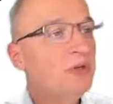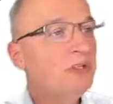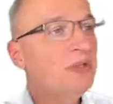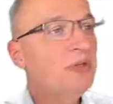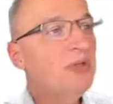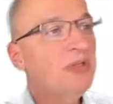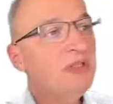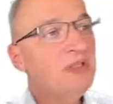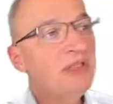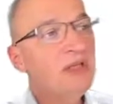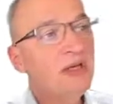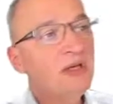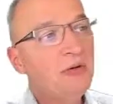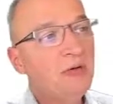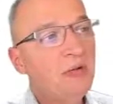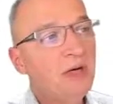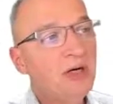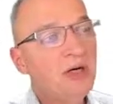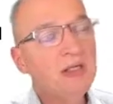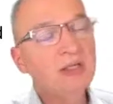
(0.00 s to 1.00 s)
the bit
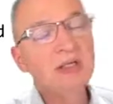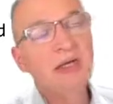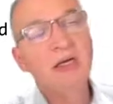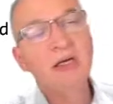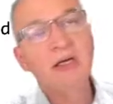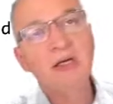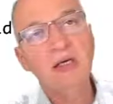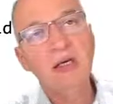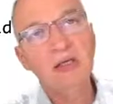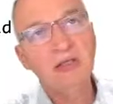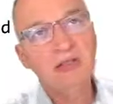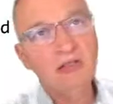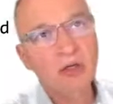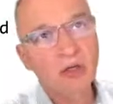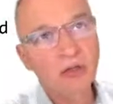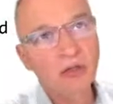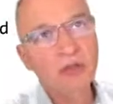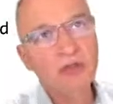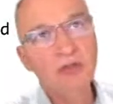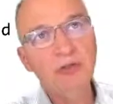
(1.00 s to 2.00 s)
31 is
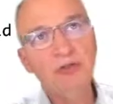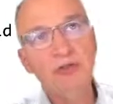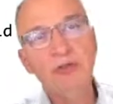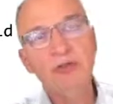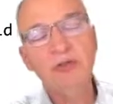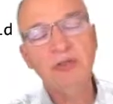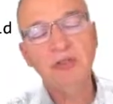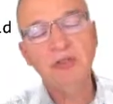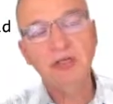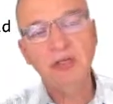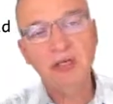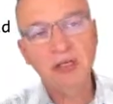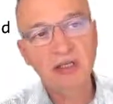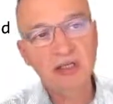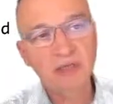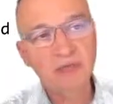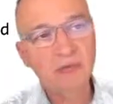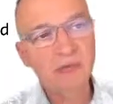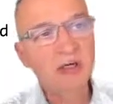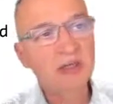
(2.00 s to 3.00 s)
only used to
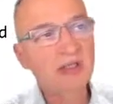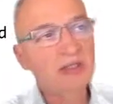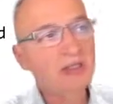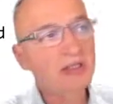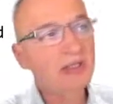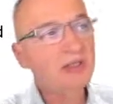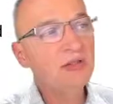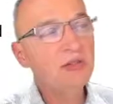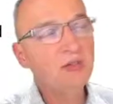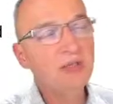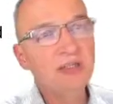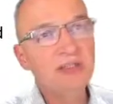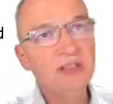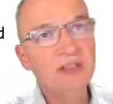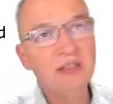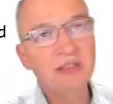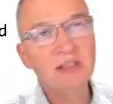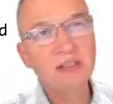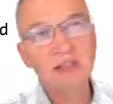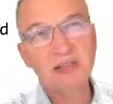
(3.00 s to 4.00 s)
indicate whether it was
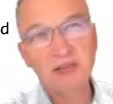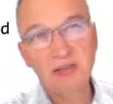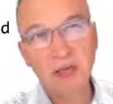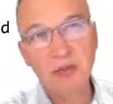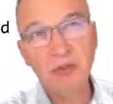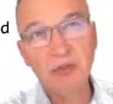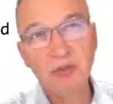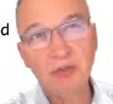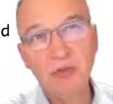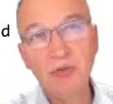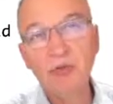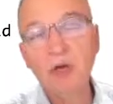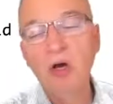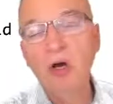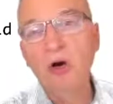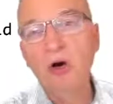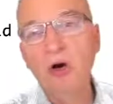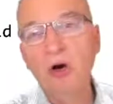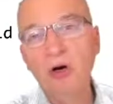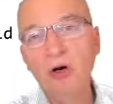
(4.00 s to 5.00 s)
an exception
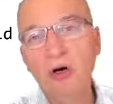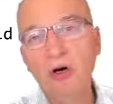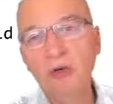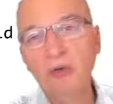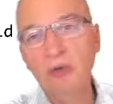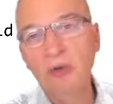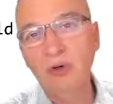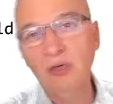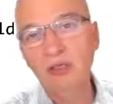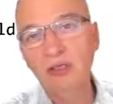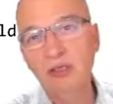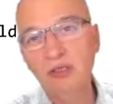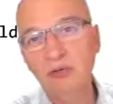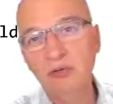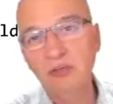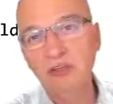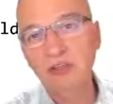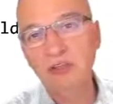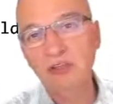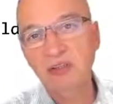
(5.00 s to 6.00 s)
or whether it
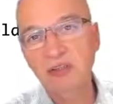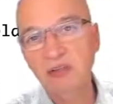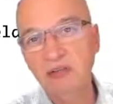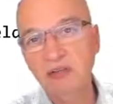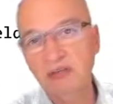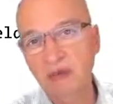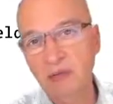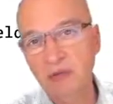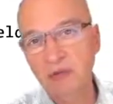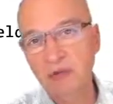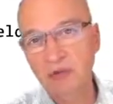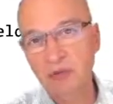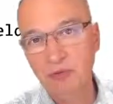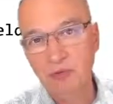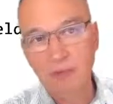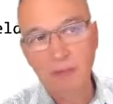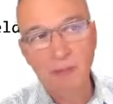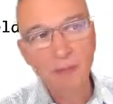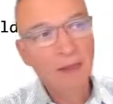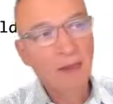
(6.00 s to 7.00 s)
was an
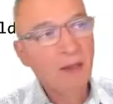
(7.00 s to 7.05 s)
interruption.